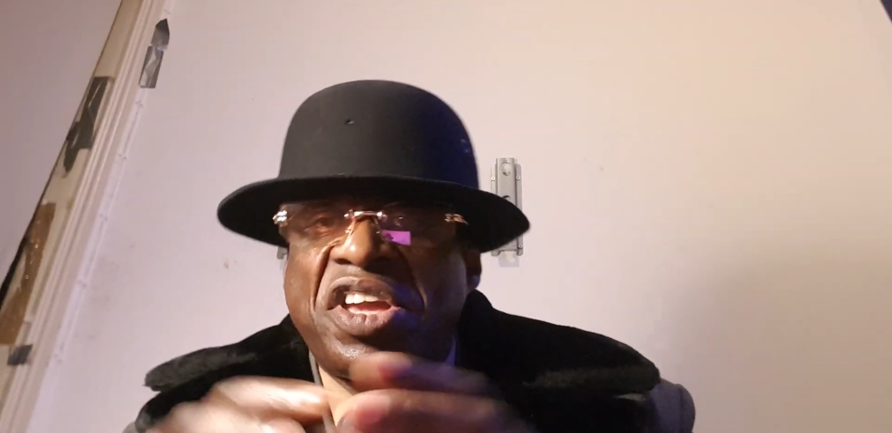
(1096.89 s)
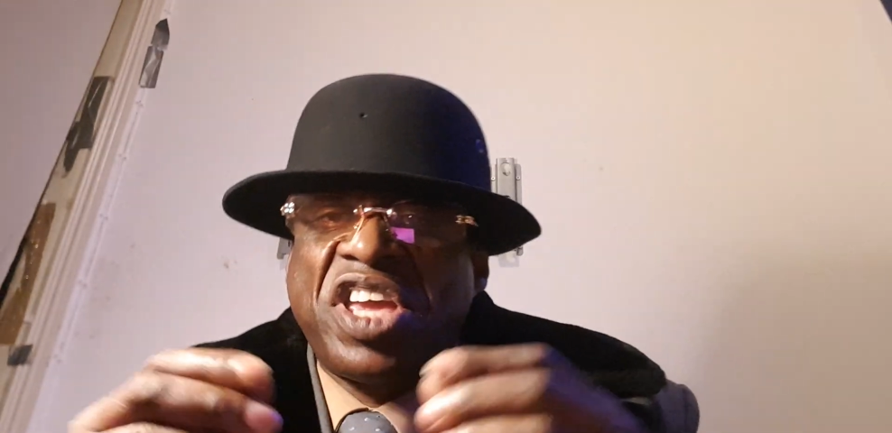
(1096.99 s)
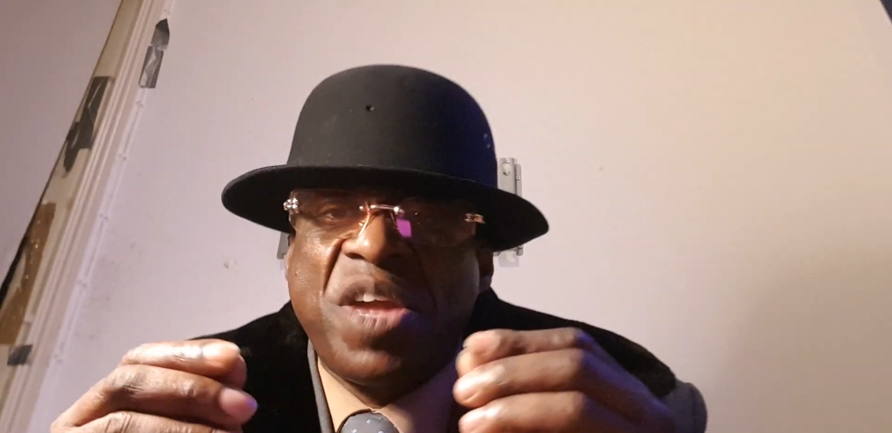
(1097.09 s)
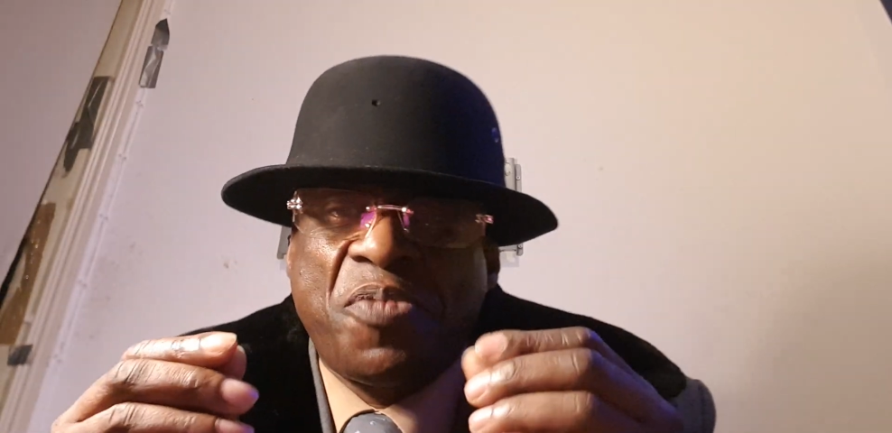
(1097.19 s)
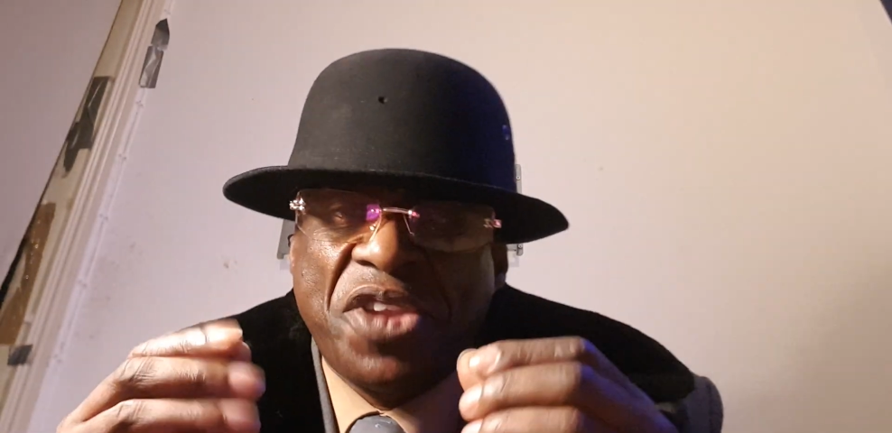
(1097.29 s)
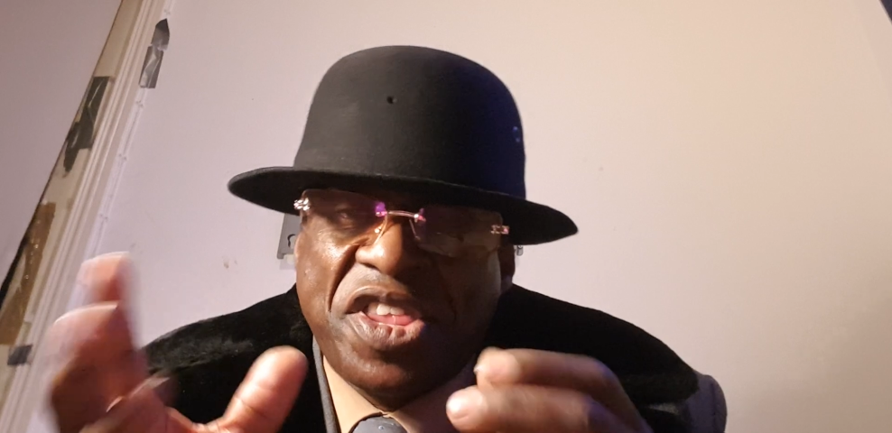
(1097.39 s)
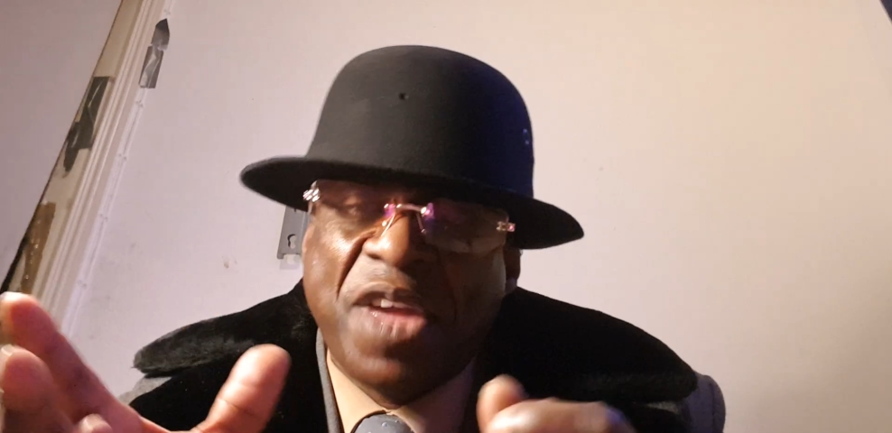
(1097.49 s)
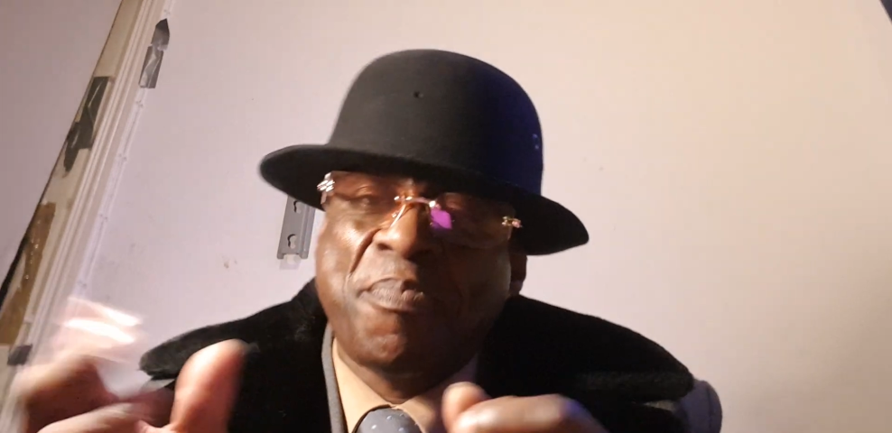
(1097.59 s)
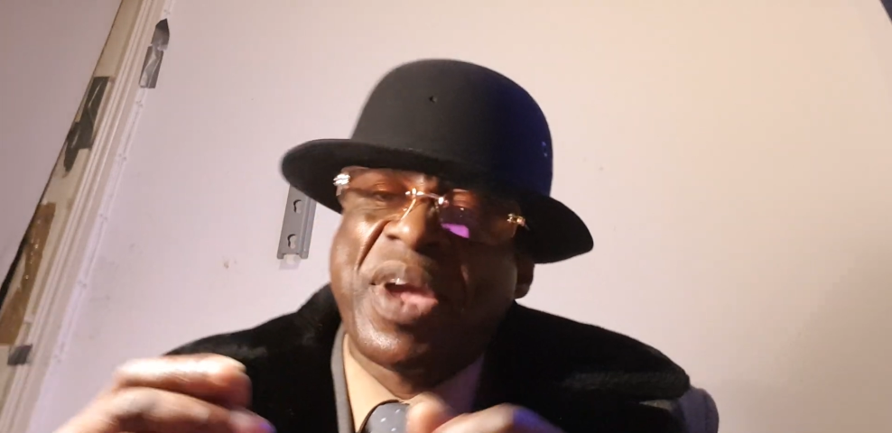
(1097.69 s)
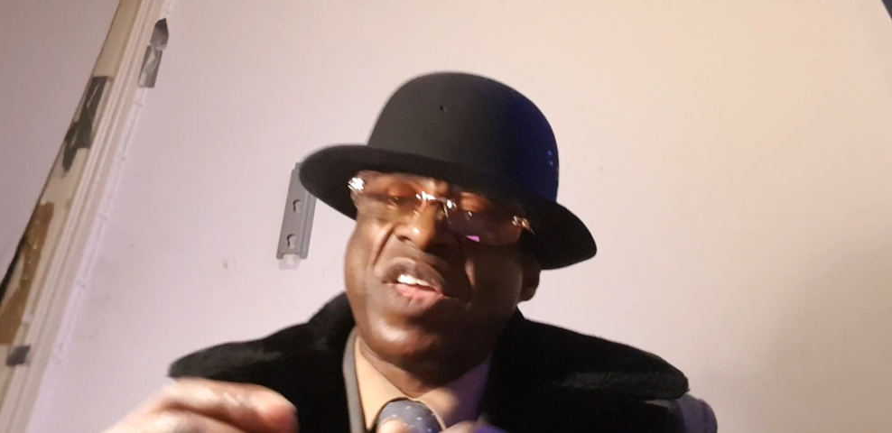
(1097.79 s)
keeper of the
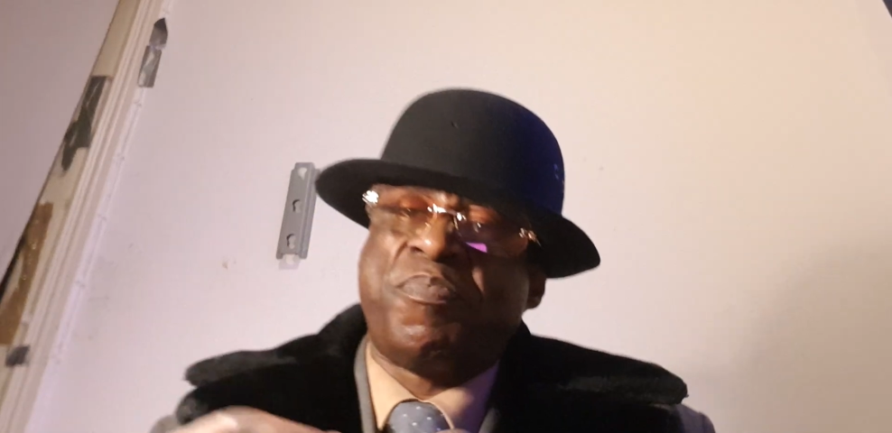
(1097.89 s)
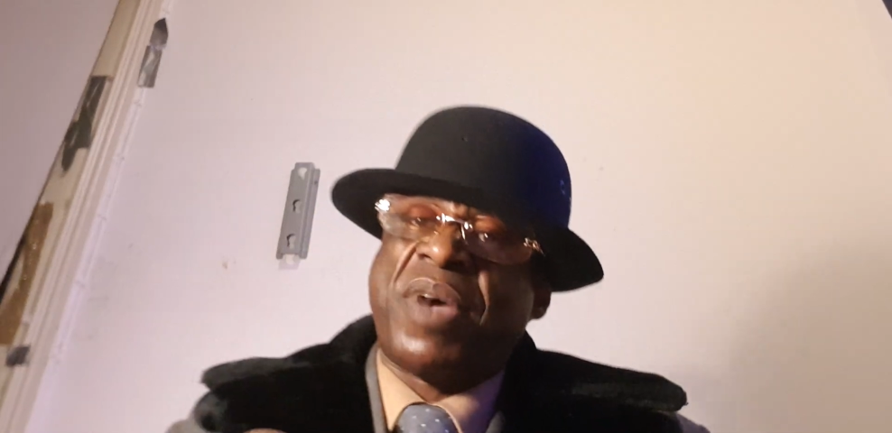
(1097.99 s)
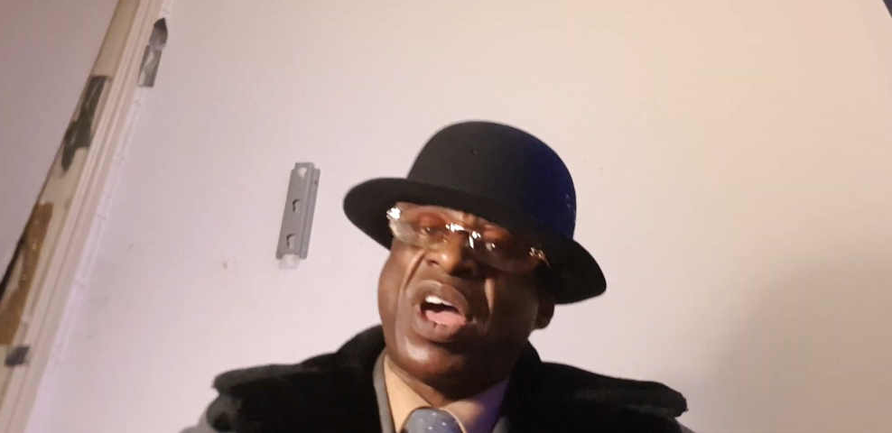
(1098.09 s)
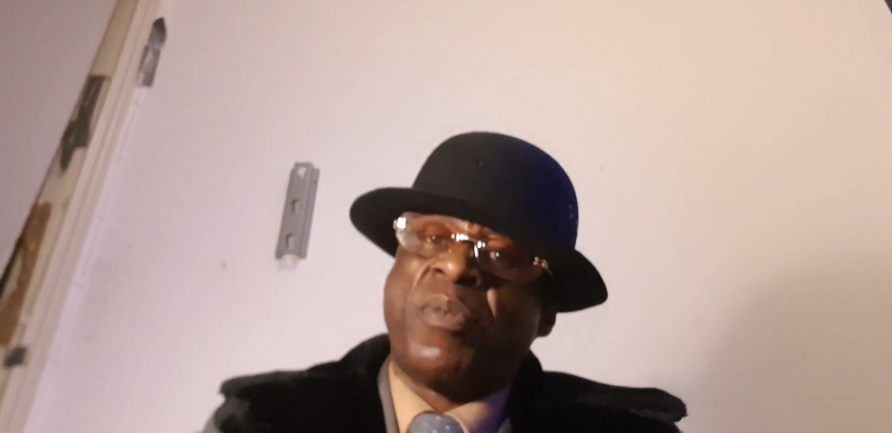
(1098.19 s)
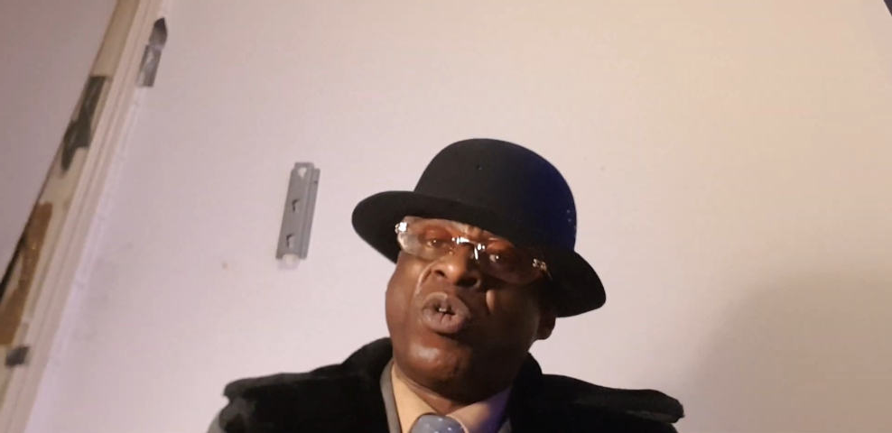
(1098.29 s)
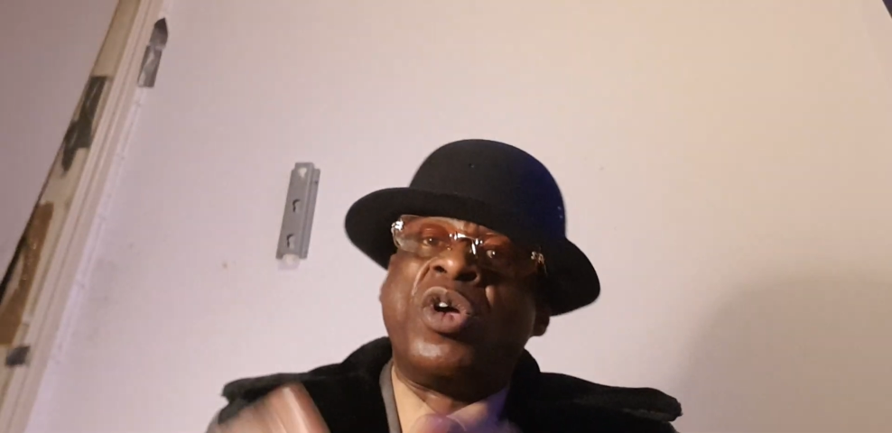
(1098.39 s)
Dead Man's Bible.